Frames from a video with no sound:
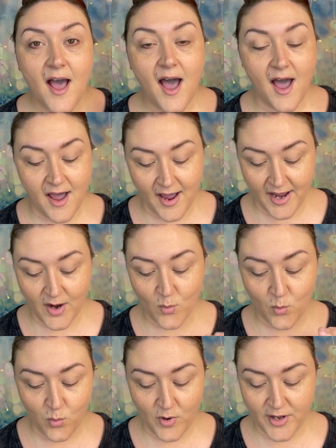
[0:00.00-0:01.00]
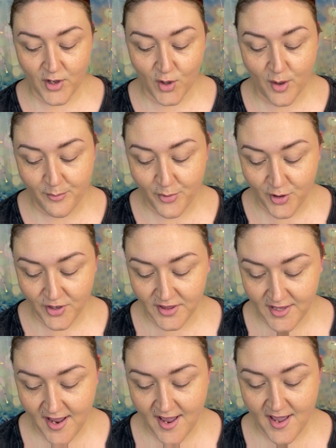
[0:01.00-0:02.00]
I will
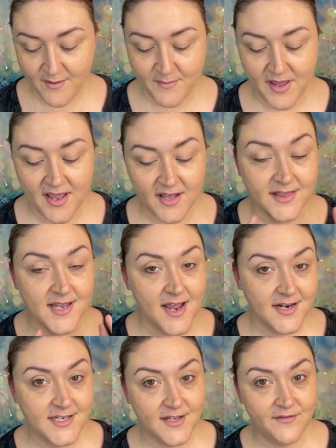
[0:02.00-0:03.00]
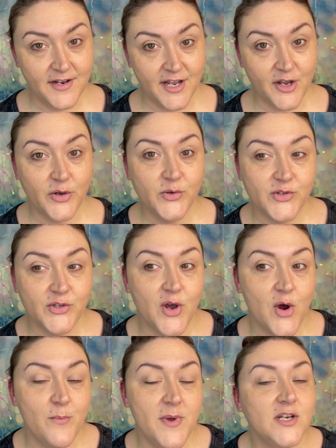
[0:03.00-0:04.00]
put them at the end of the video,
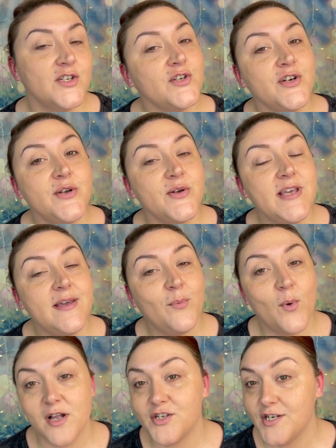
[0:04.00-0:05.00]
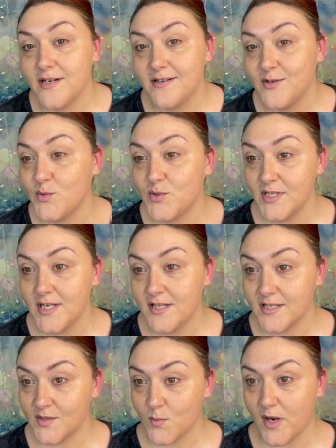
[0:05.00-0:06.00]
so make sure you keep watching to see
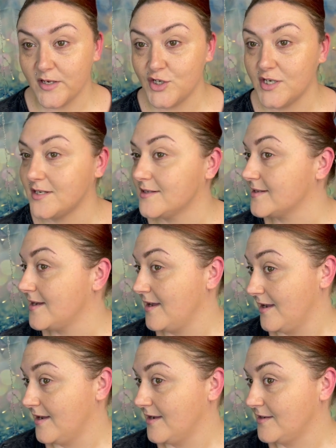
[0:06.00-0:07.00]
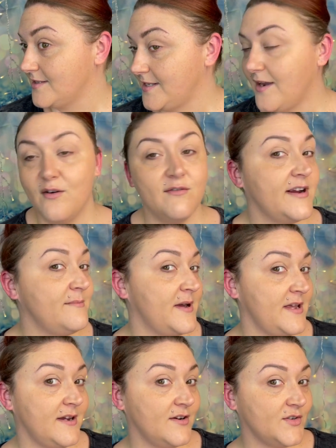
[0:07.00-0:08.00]
the swatches. See how red my
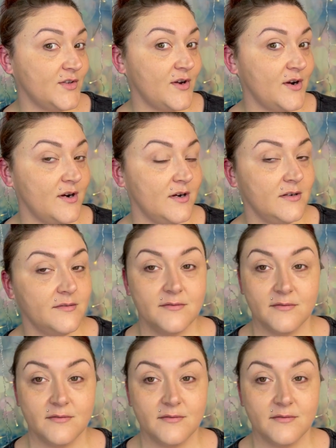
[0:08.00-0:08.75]
ears are?